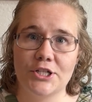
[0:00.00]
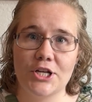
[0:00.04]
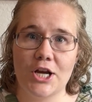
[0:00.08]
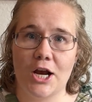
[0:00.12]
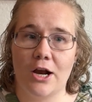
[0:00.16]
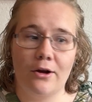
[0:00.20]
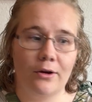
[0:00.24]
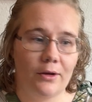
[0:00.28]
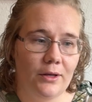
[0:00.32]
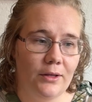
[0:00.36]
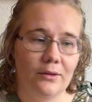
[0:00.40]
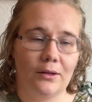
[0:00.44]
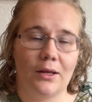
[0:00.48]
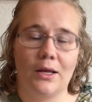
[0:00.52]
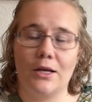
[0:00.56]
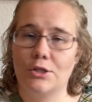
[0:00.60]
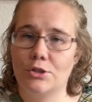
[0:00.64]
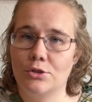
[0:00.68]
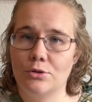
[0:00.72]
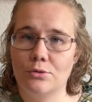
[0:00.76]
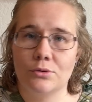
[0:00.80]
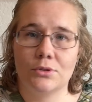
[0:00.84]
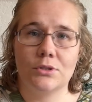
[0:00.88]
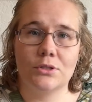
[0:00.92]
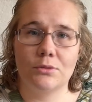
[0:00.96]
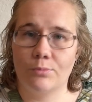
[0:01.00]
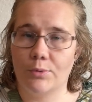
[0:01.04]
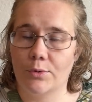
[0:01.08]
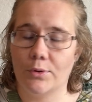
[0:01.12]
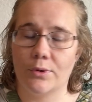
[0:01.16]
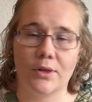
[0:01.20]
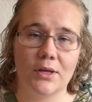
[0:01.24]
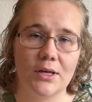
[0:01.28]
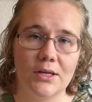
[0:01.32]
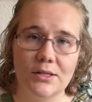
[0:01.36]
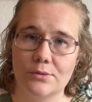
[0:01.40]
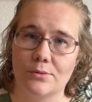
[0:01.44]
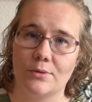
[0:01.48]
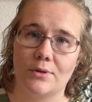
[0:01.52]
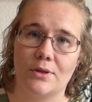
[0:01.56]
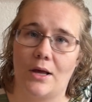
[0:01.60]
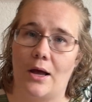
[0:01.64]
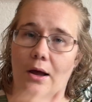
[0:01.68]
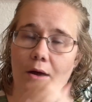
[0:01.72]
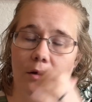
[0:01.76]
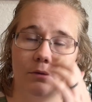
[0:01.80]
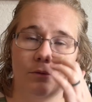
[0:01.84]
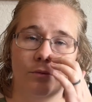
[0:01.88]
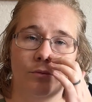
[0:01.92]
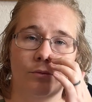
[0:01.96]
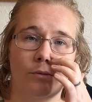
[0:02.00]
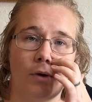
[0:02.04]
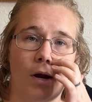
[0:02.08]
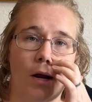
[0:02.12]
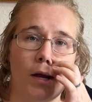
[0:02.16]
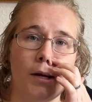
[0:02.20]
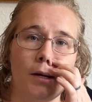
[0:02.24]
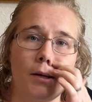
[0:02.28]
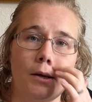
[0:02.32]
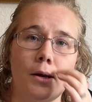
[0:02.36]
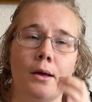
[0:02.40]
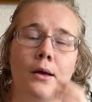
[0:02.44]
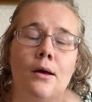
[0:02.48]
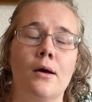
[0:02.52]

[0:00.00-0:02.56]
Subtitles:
out and like do simple things with that, right?